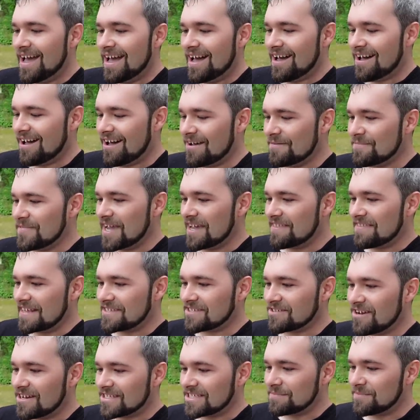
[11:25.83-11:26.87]
Oh man,
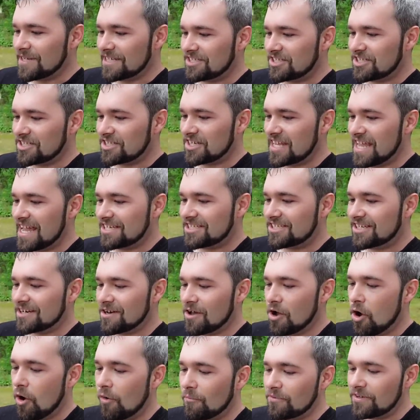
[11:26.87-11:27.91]
that's awesome. Let's just catch it.
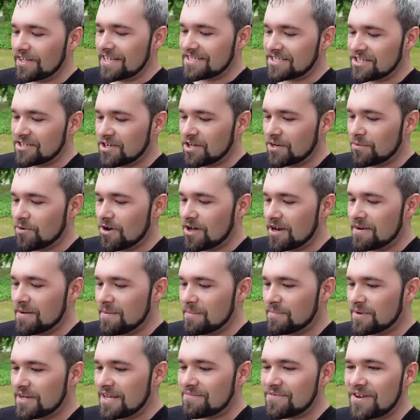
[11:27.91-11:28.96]
Hopefully it's a good one,
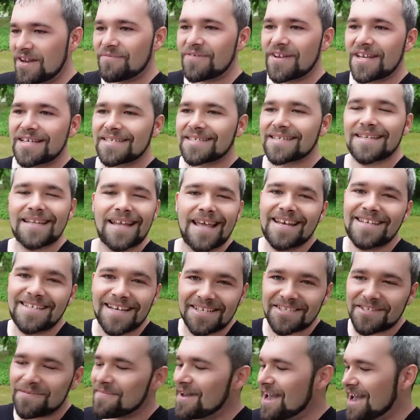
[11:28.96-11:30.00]
but even if it isn't, it
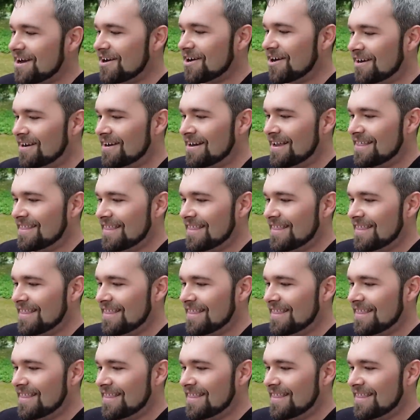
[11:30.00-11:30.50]
doesn't matter.